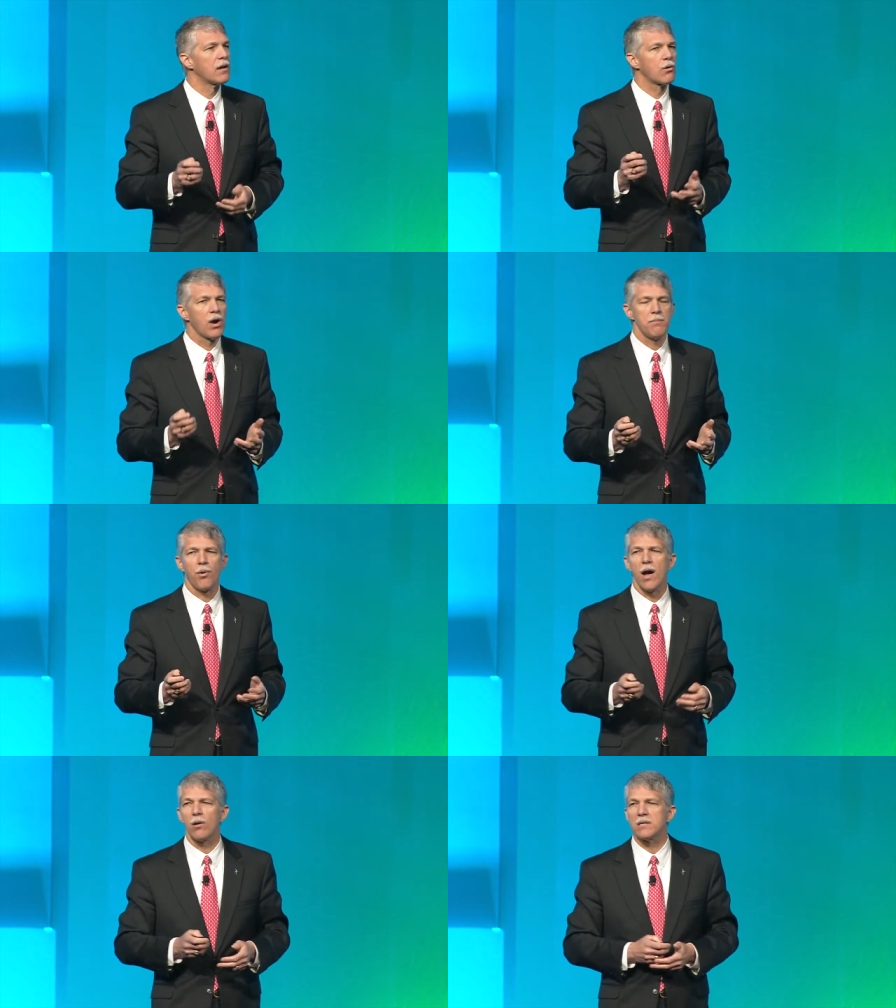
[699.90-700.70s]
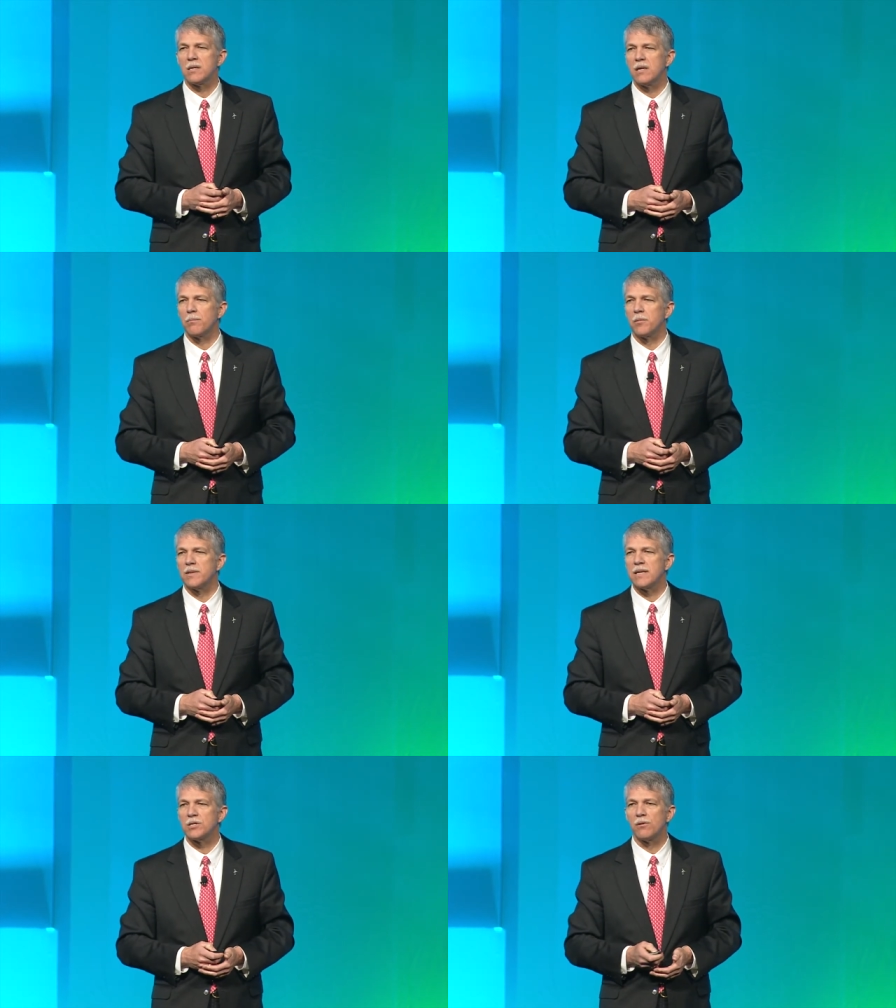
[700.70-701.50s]
Great progress on the
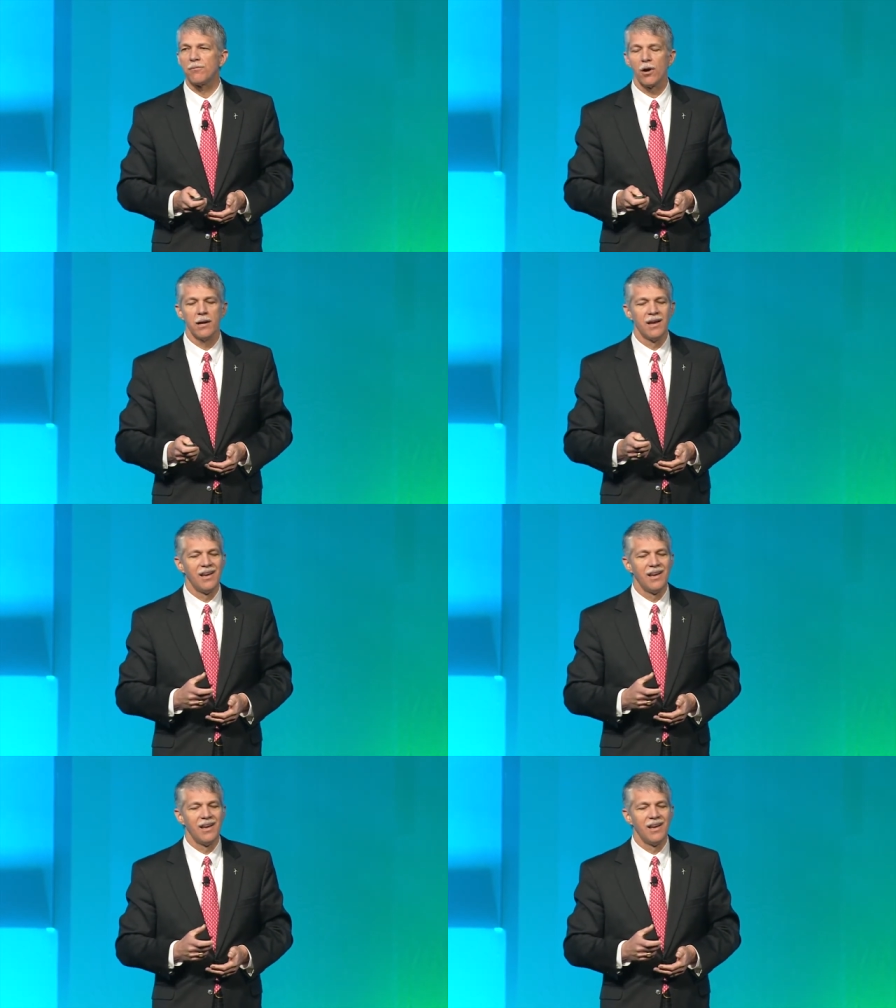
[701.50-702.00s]
implementation front.